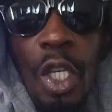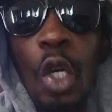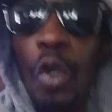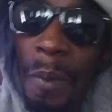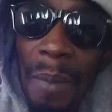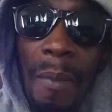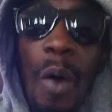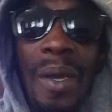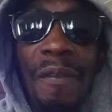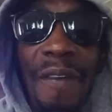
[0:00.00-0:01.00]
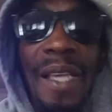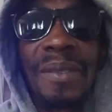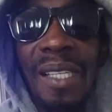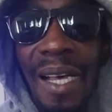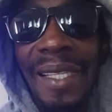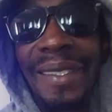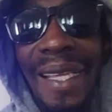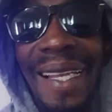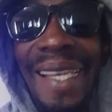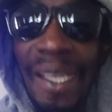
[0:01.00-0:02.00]
Remember when Vybz
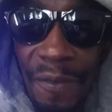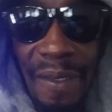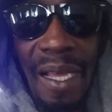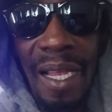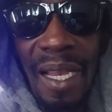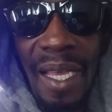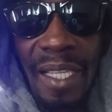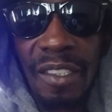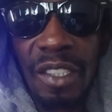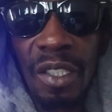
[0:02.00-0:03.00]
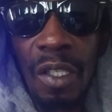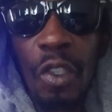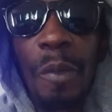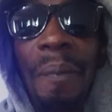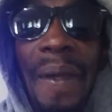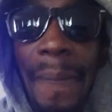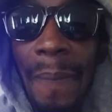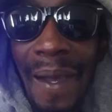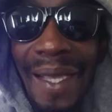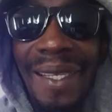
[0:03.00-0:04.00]
Kartel left the Alliance, you know.
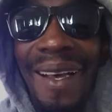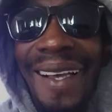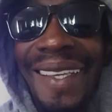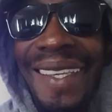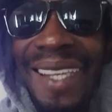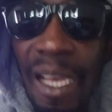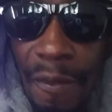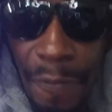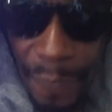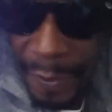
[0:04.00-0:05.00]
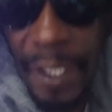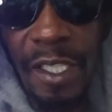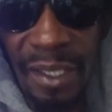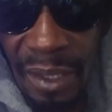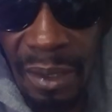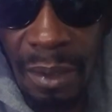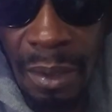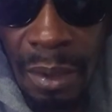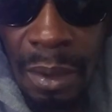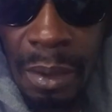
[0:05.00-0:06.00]
Remember, you know, killer first, you know.
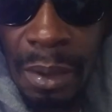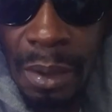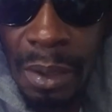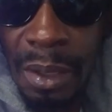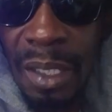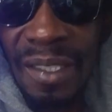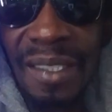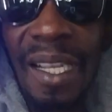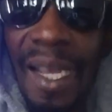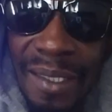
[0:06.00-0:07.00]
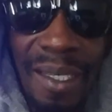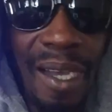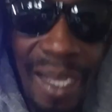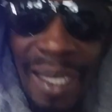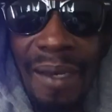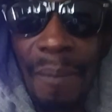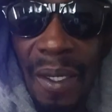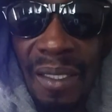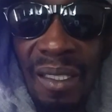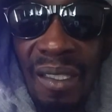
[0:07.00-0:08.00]
Start call the
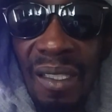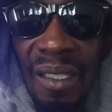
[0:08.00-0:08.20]
man, you know.